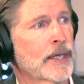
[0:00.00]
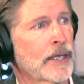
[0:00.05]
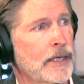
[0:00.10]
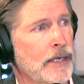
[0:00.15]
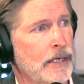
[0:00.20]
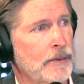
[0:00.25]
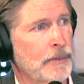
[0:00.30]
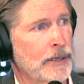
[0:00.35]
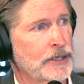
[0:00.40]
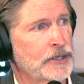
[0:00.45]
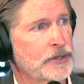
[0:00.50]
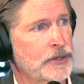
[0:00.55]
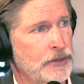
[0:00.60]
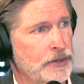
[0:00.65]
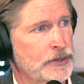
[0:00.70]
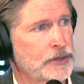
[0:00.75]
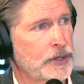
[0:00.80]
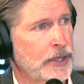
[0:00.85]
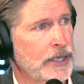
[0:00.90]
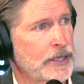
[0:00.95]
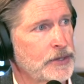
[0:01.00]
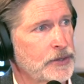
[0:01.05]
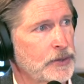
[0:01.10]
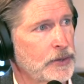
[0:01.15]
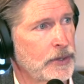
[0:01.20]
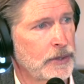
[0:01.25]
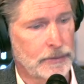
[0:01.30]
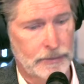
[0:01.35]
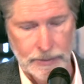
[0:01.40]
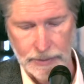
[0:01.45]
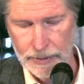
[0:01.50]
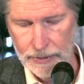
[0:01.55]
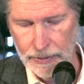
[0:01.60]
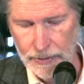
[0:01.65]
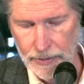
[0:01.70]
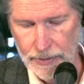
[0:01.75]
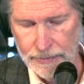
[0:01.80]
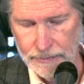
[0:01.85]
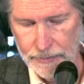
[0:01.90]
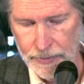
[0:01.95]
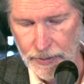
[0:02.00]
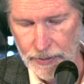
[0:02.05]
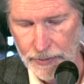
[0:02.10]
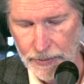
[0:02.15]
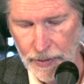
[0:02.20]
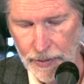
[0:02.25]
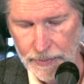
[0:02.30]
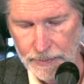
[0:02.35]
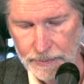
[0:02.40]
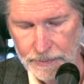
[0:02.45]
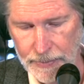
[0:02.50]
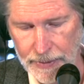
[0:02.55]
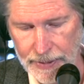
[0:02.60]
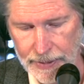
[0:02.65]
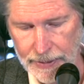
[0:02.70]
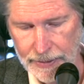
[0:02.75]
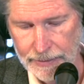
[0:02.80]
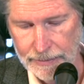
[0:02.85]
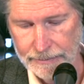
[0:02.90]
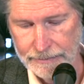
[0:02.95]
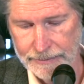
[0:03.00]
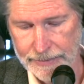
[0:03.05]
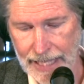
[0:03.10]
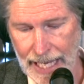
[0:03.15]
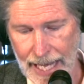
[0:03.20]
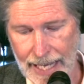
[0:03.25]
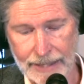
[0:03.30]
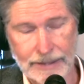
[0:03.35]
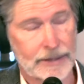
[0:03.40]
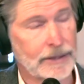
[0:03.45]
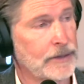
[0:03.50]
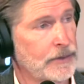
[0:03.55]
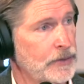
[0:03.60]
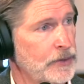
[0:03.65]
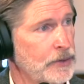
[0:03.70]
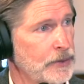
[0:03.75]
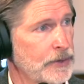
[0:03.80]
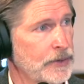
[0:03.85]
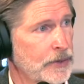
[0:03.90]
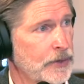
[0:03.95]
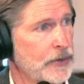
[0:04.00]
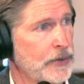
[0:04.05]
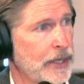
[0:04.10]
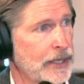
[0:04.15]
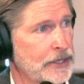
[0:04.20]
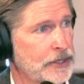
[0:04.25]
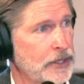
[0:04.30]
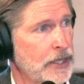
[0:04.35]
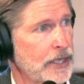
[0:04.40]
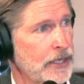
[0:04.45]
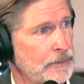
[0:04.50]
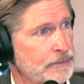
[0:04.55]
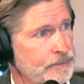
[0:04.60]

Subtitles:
and make sure your trades are on task and doing the correct job.